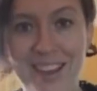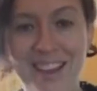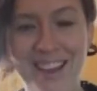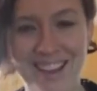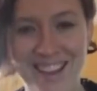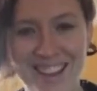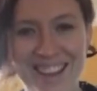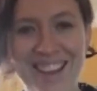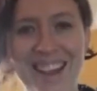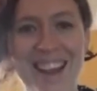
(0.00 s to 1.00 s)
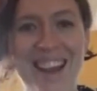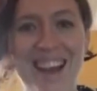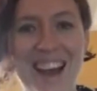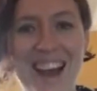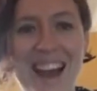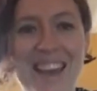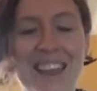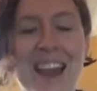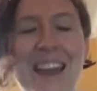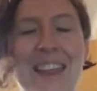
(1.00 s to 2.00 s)
Okay.
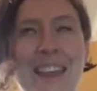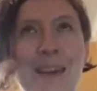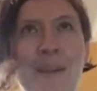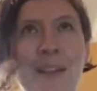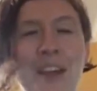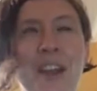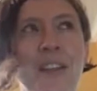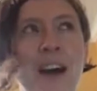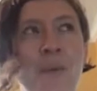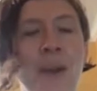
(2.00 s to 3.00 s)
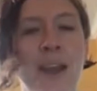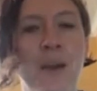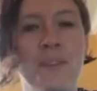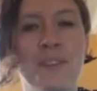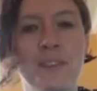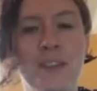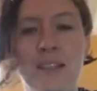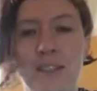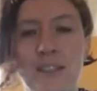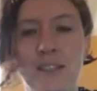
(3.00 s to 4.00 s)
I think about that a lot when it comes to
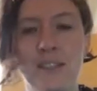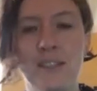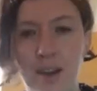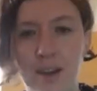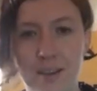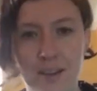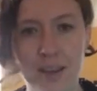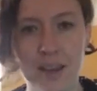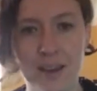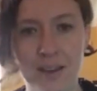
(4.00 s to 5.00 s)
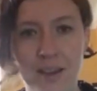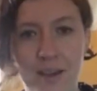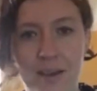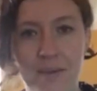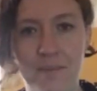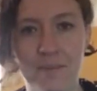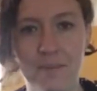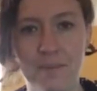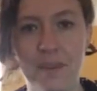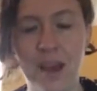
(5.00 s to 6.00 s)
SE work, and
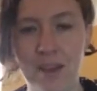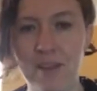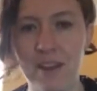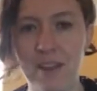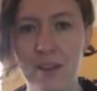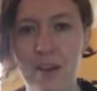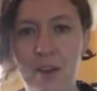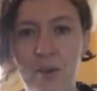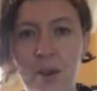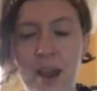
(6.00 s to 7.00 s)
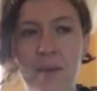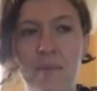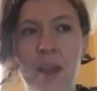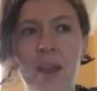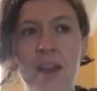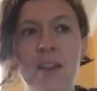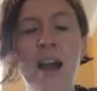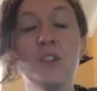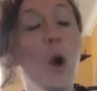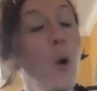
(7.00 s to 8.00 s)
kind of, you kind of
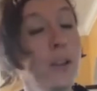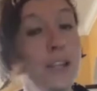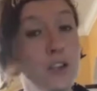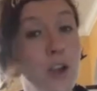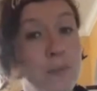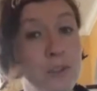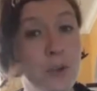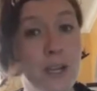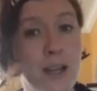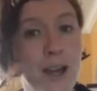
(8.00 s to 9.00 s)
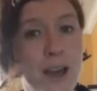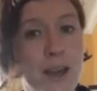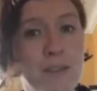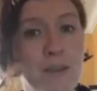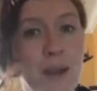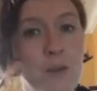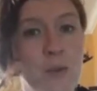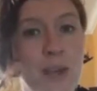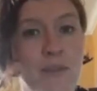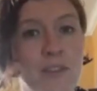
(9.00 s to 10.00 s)
not totally drop the storyline, but sometimes
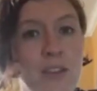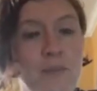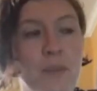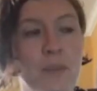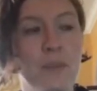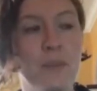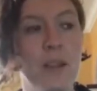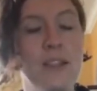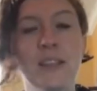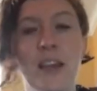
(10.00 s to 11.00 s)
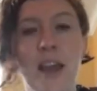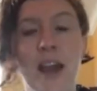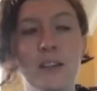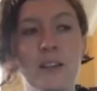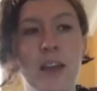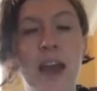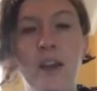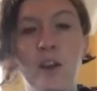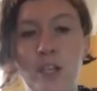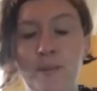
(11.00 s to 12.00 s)
we have to disconnect the
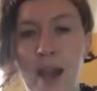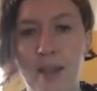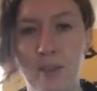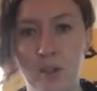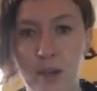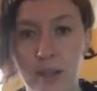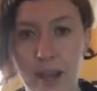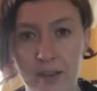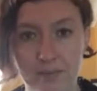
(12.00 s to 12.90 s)
energy behind the storyline,